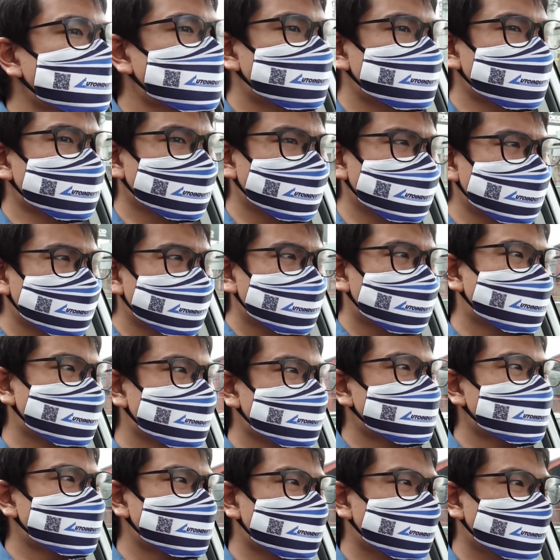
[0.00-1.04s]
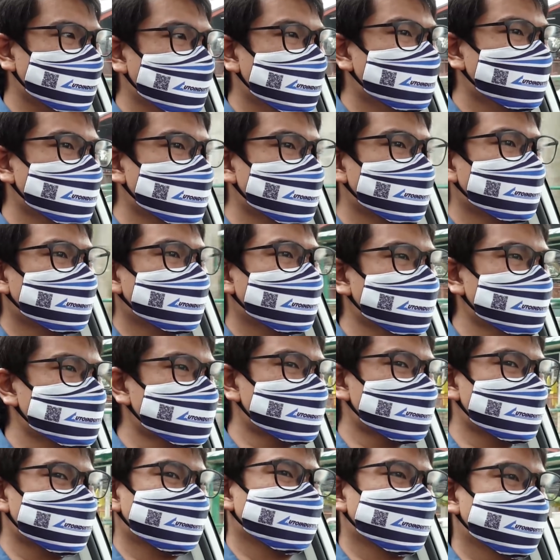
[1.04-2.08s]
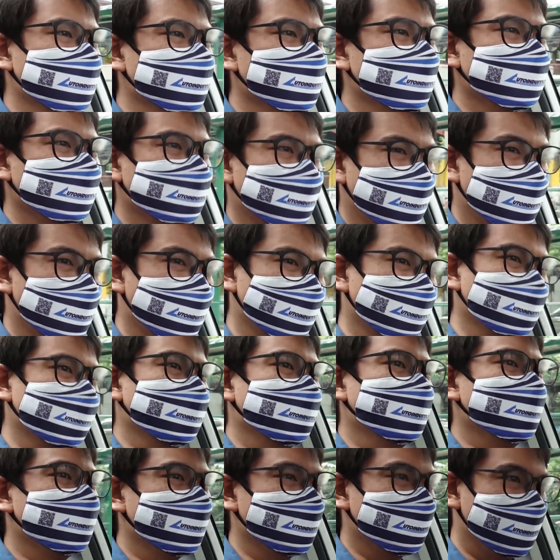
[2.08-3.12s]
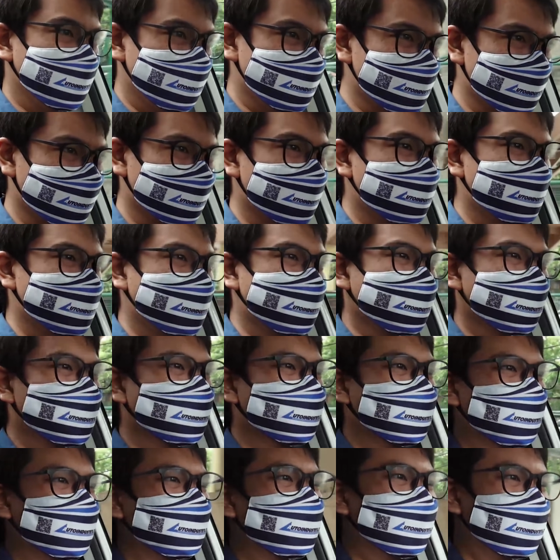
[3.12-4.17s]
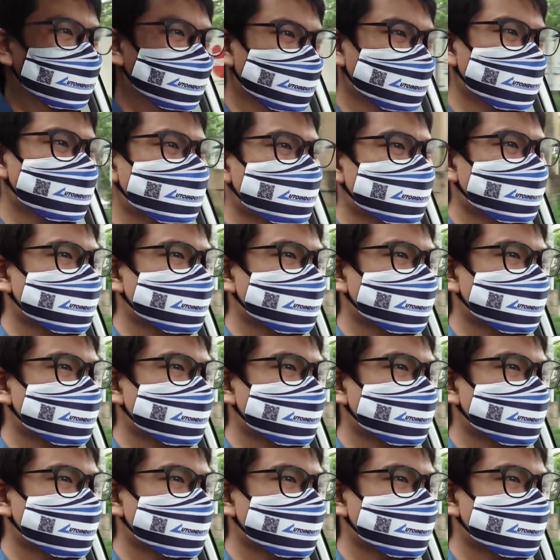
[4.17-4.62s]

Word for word: But then again, this is a family crossover, and most of the people who will buy it